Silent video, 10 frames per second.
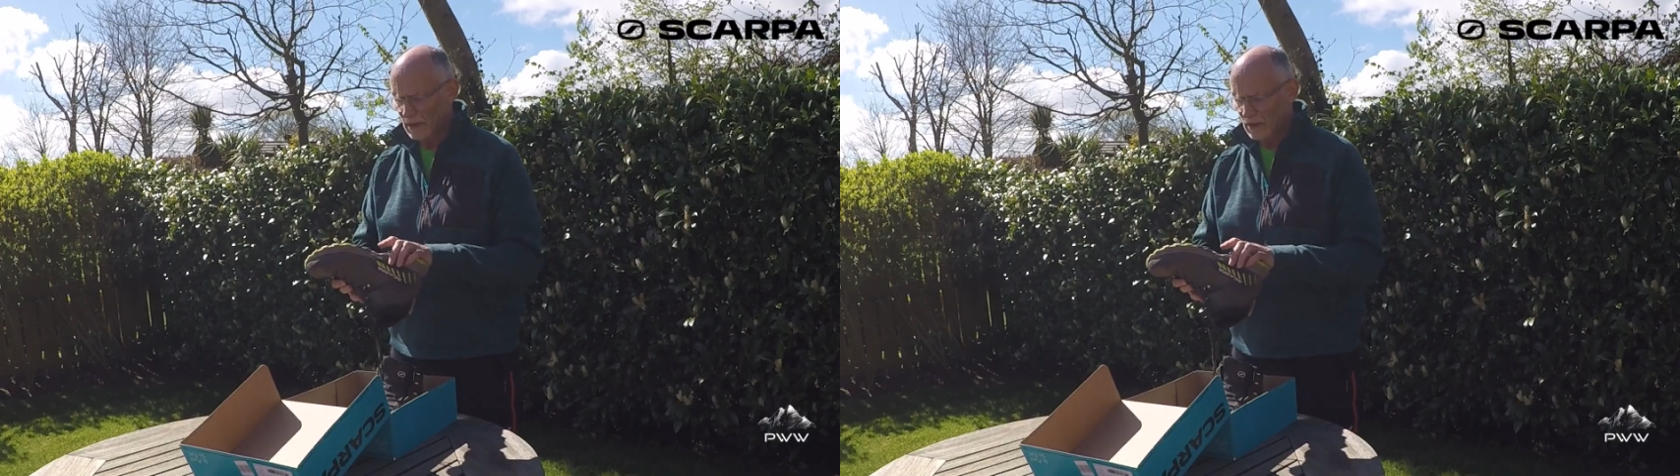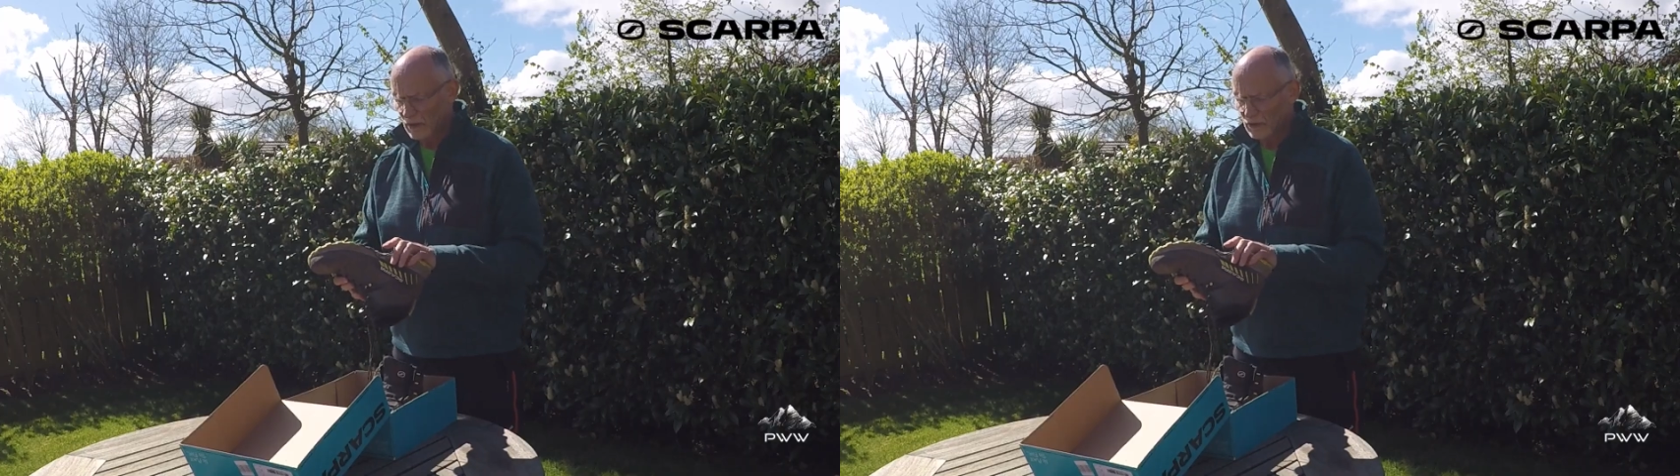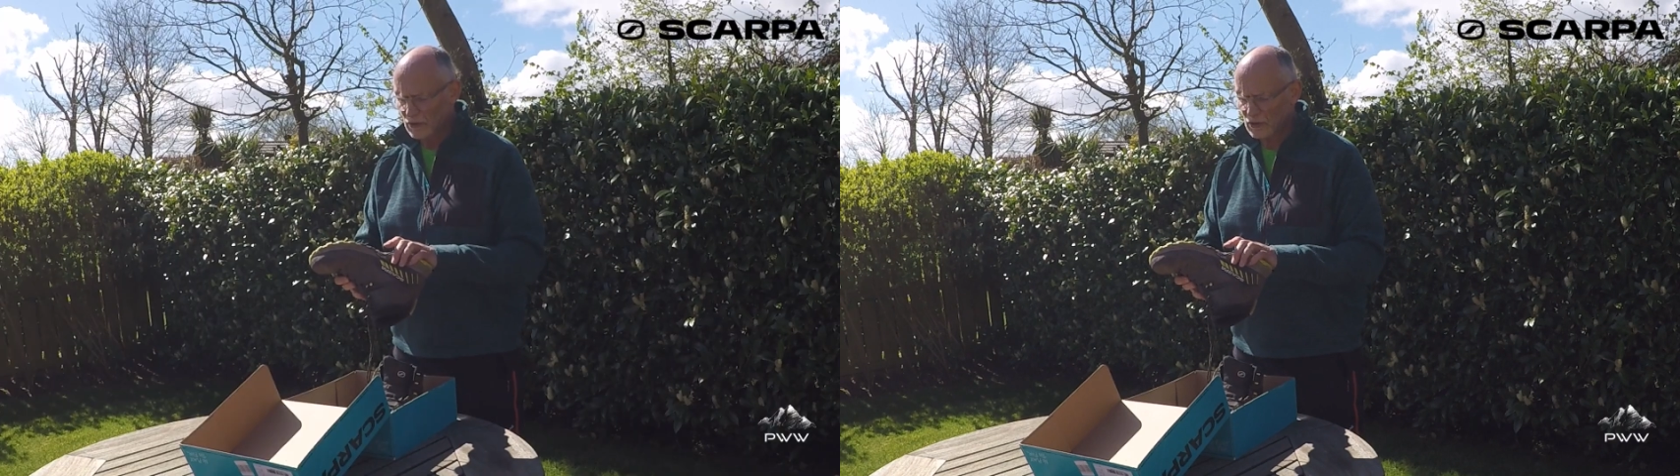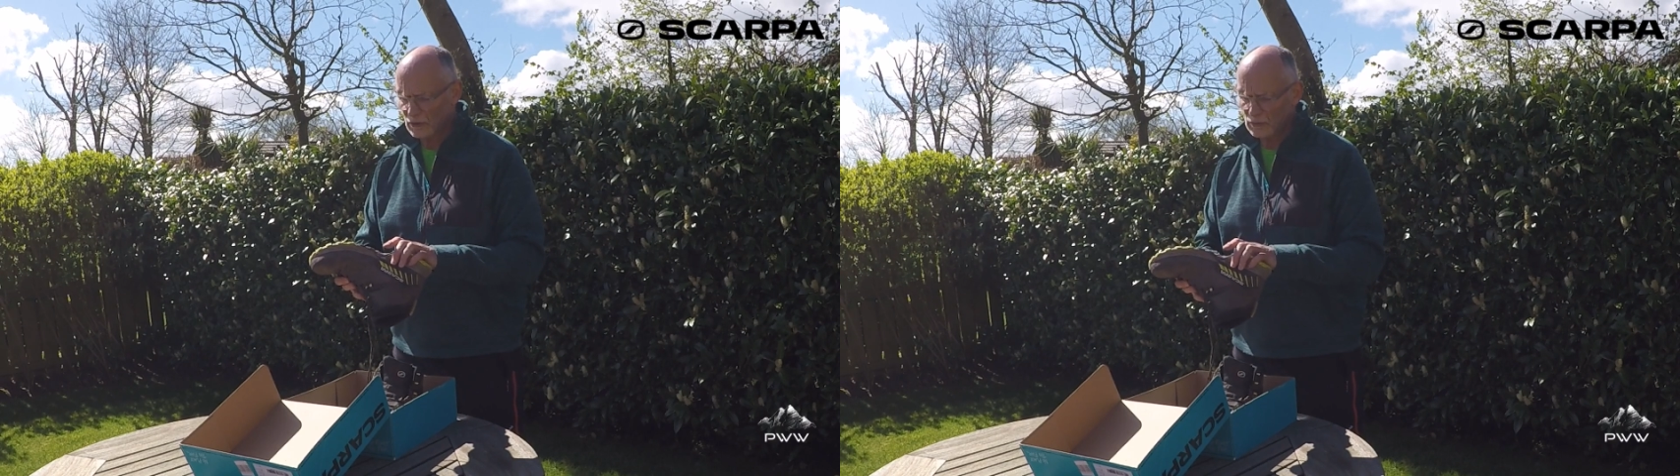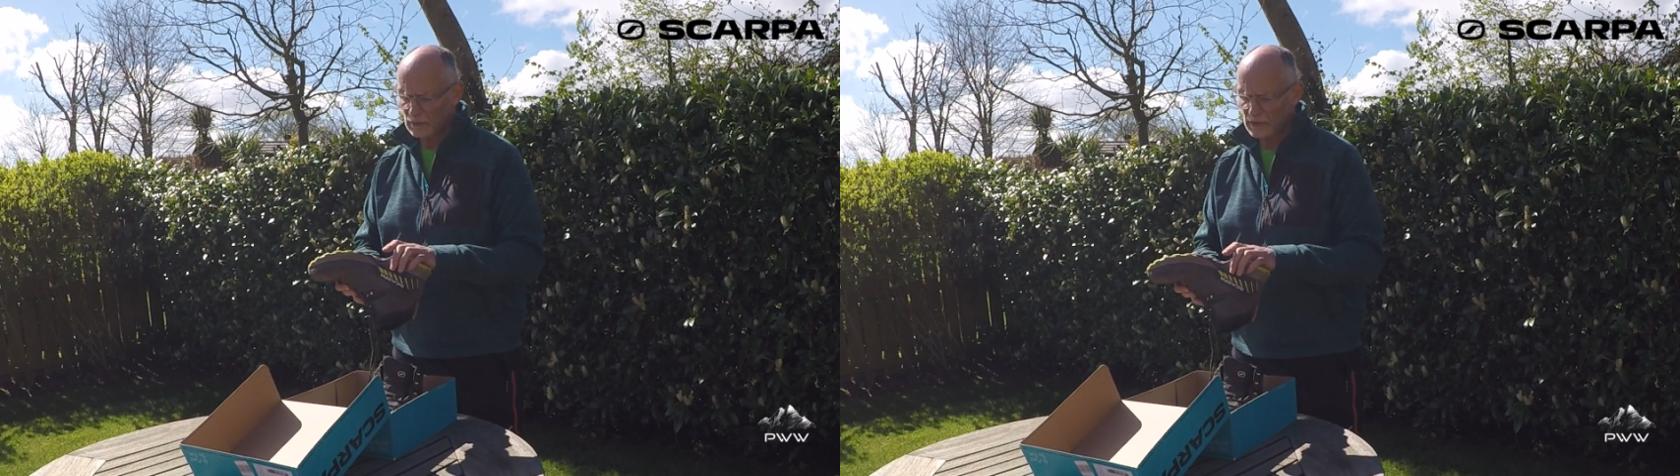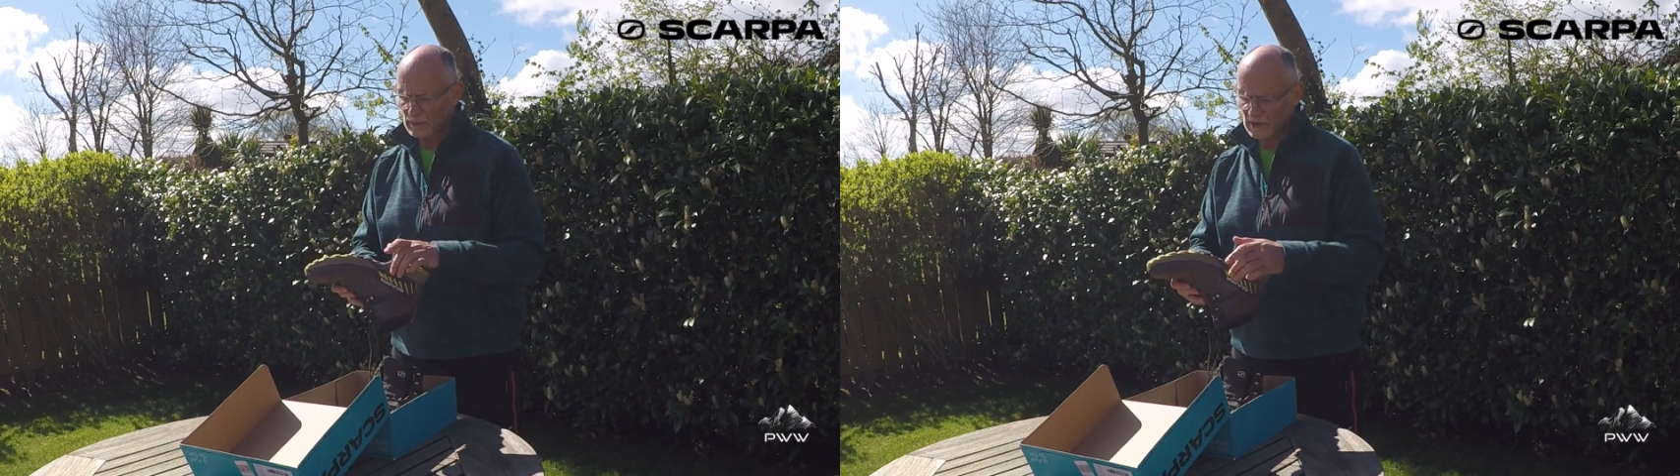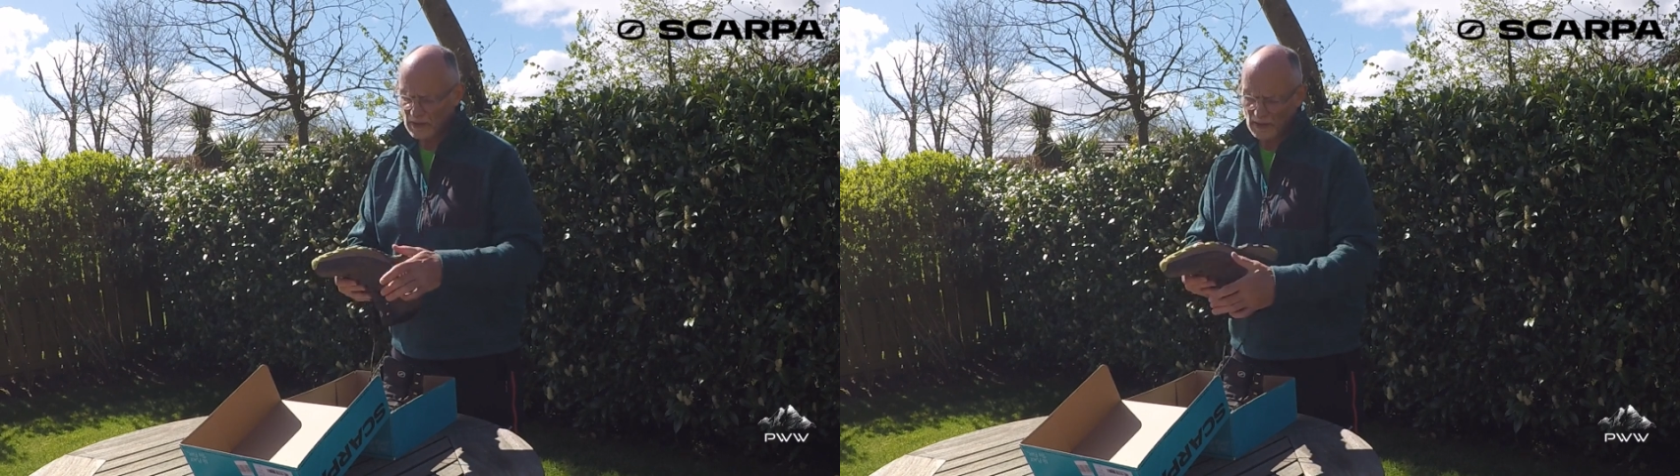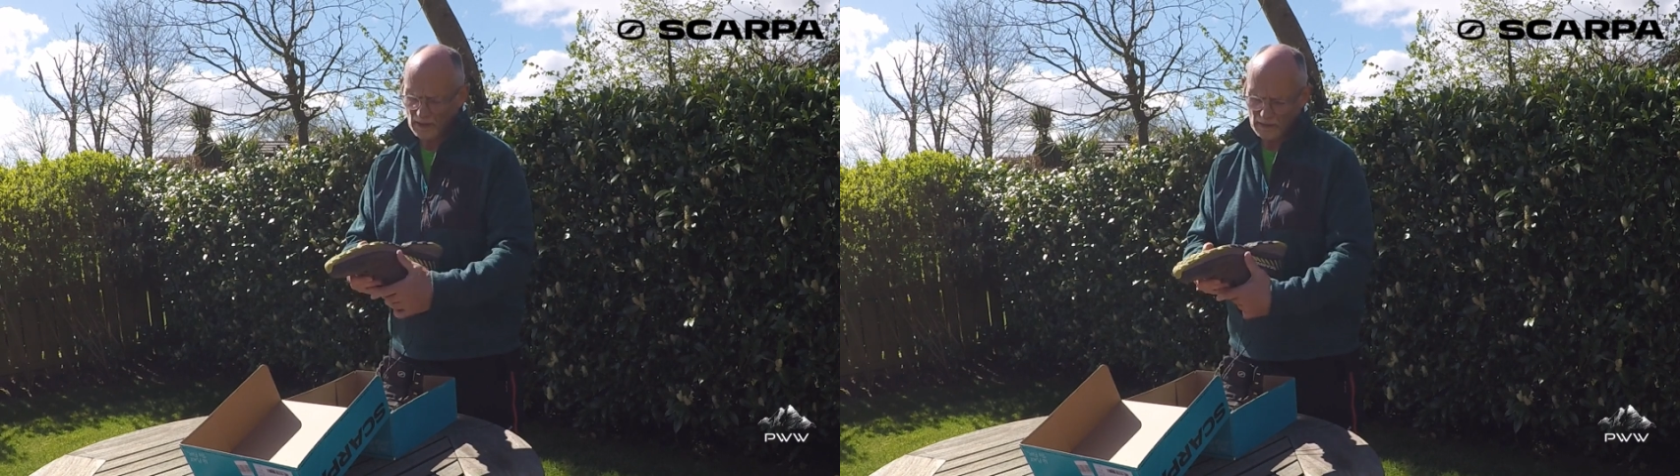The soles
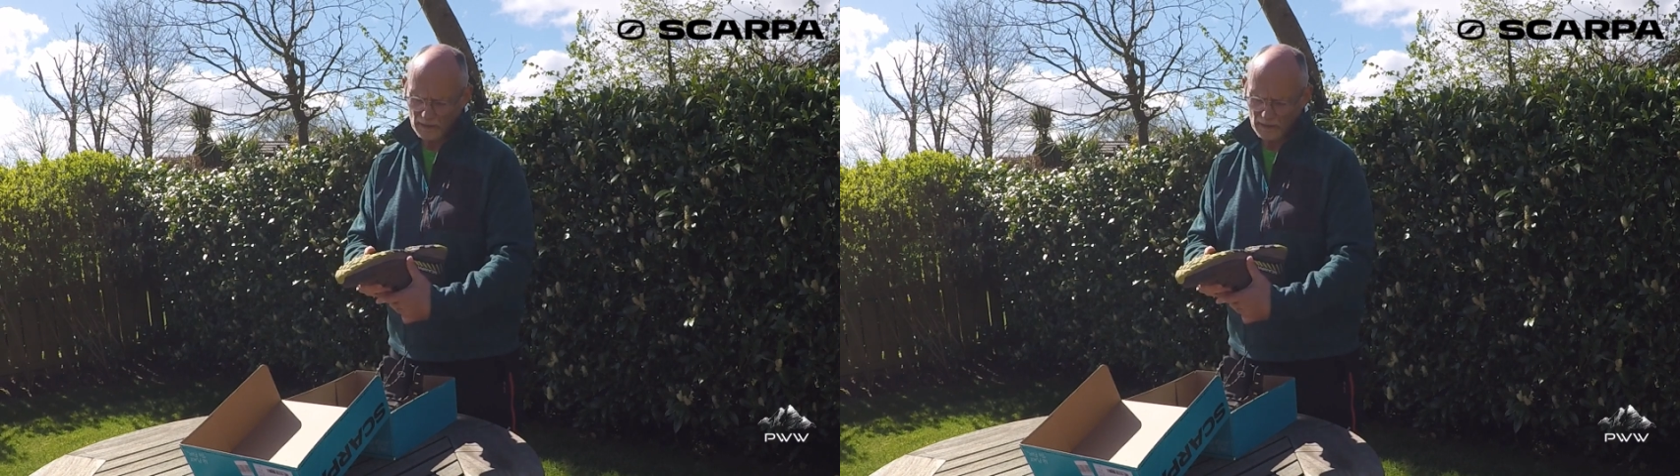themselves,